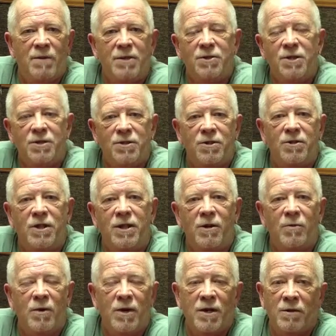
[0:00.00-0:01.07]
Music
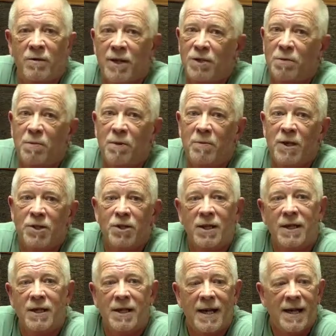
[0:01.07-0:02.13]
Studio. We're in Richmond,
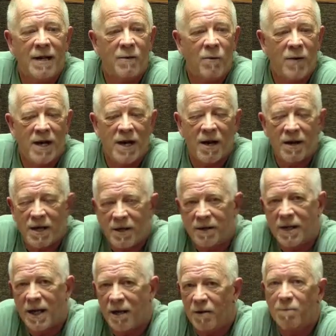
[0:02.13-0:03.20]
Michigan, and we are here
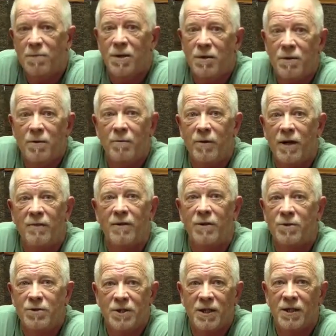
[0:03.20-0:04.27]
to help you. We have
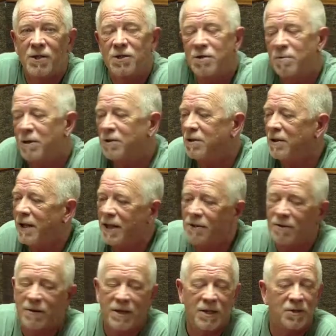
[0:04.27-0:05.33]
acoustic instruments,
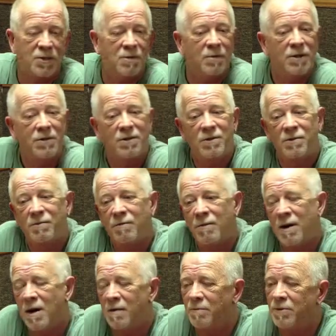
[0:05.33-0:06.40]
electric instruments,
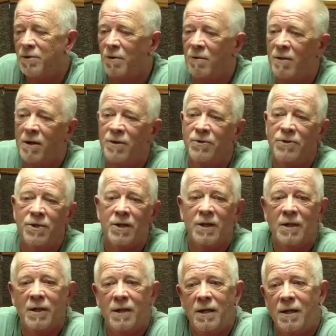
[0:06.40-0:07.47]
drums, horns,
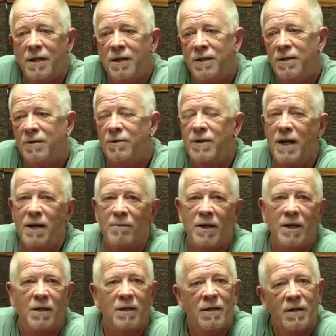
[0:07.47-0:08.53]
you name
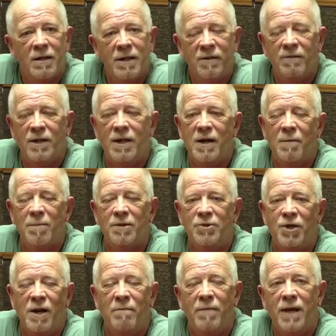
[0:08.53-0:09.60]
it. Even a couple
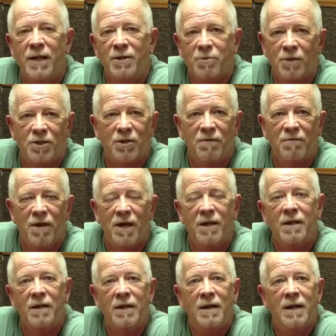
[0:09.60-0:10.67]
djembes, which are fun.
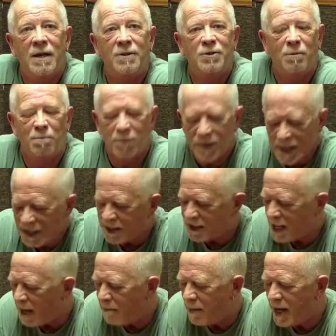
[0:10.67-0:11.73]
So please
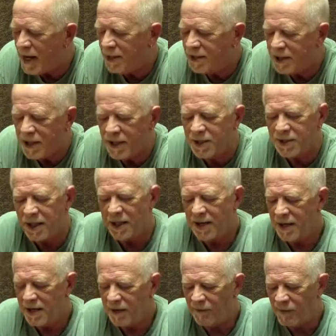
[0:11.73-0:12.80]
stop by and see us.
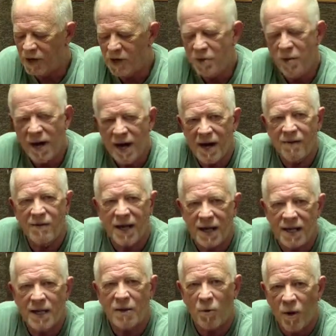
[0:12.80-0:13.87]
If you have
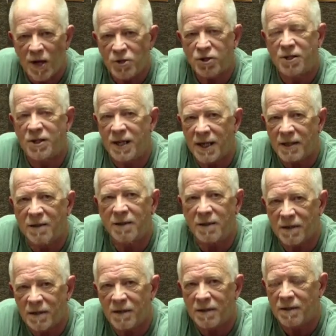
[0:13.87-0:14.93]
any question on
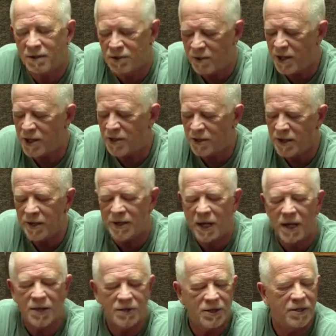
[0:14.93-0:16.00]
stringing your
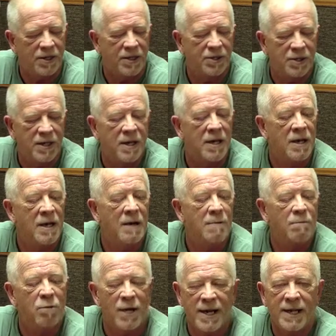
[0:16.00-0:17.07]
guitar, seriously,
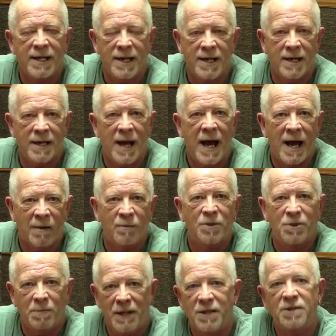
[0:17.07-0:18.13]
bring it in. I will
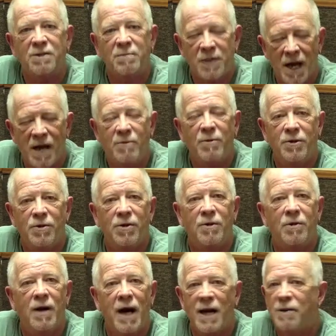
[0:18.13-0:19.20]
spend some time with you.
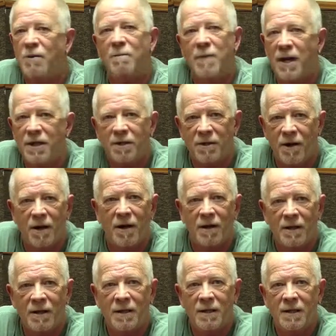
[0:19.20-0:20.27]
I don't mind at
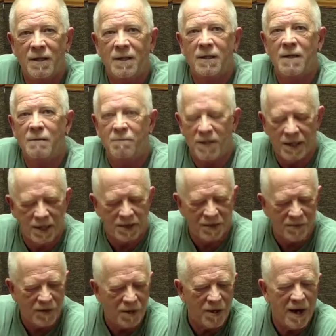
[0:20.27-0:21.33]
all. Because
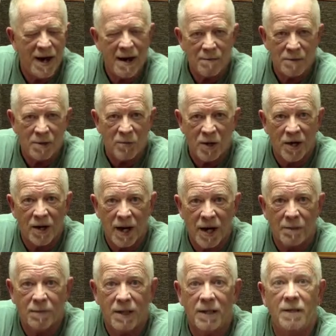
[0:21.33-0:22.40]
if you're happy, we're
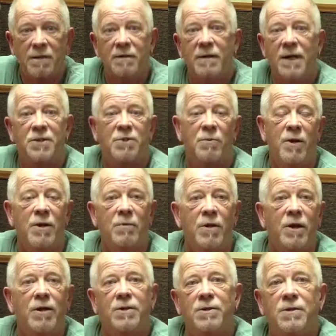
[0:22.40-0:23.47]
happy. That's the way it
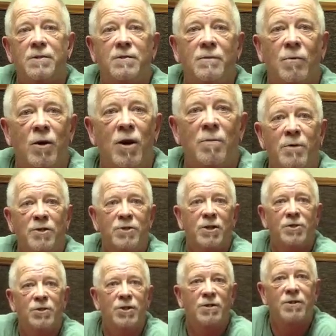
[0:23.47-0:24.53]
works. We're all
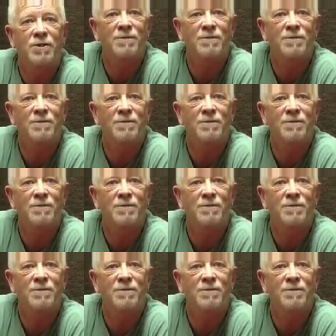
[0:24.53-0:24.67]
musicians.